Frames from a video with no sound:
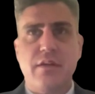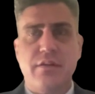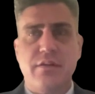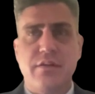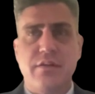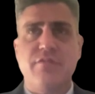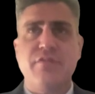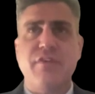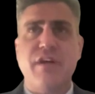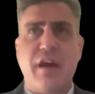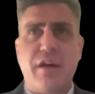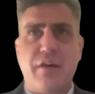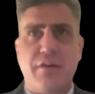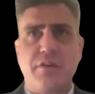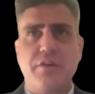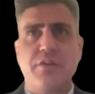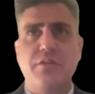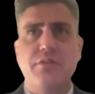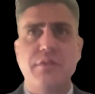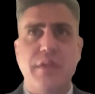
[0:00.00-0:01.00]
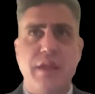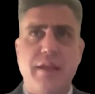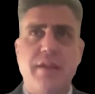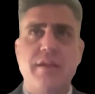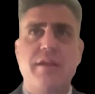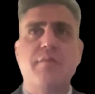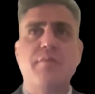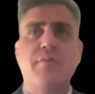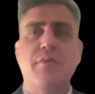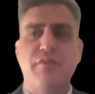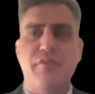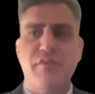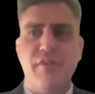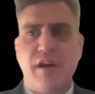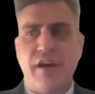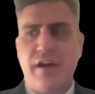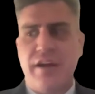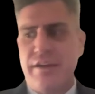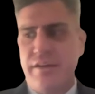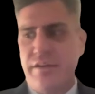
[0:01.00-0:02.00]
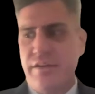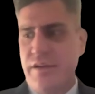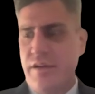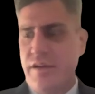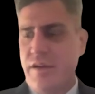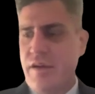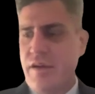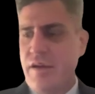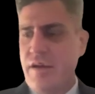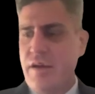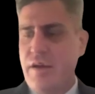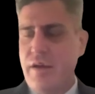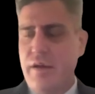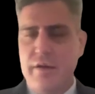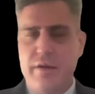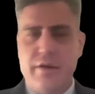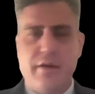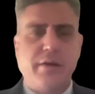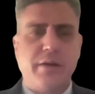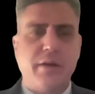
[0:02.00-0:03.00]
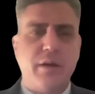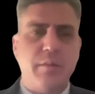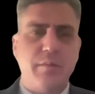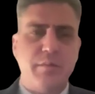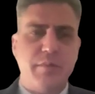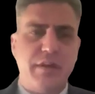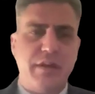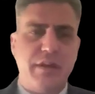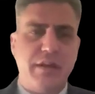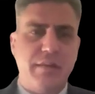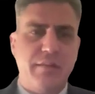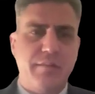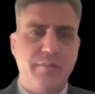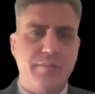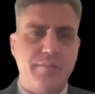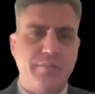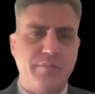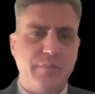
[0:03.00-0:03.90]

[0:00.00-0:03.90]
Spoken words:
value that it could provide a company,